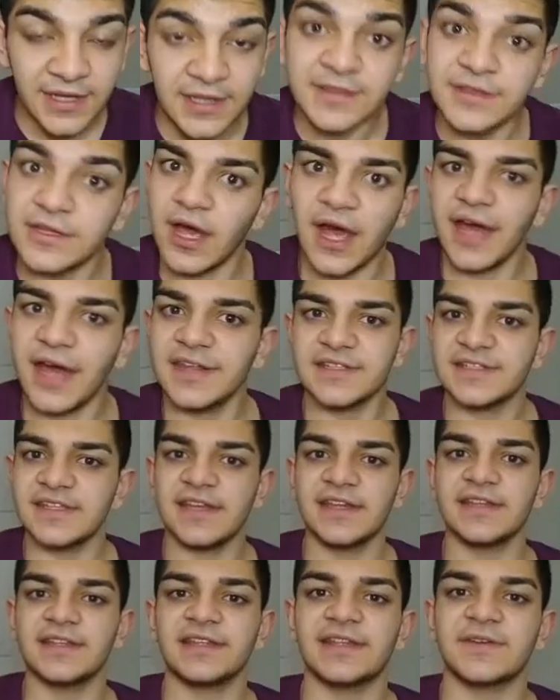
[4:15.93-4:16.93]
I didn't say
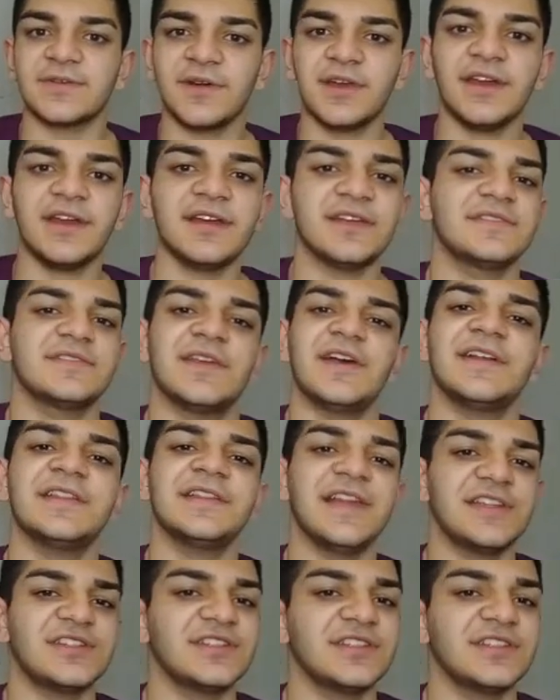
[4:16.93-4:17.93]
anything, right? It
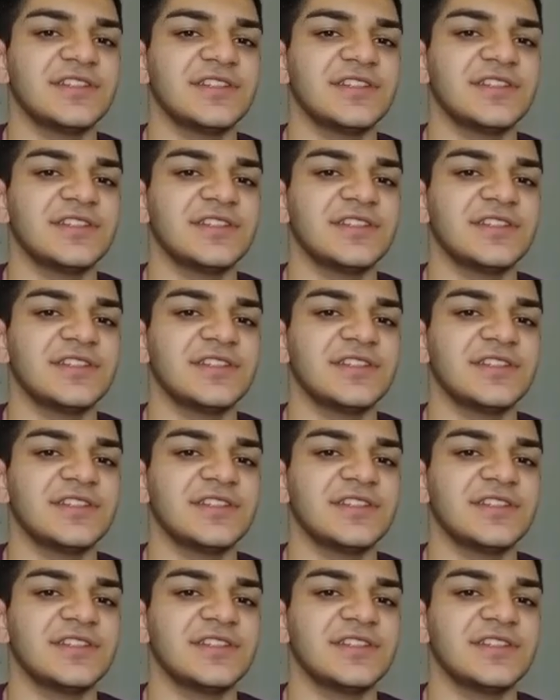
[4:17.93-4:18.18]
allegedly.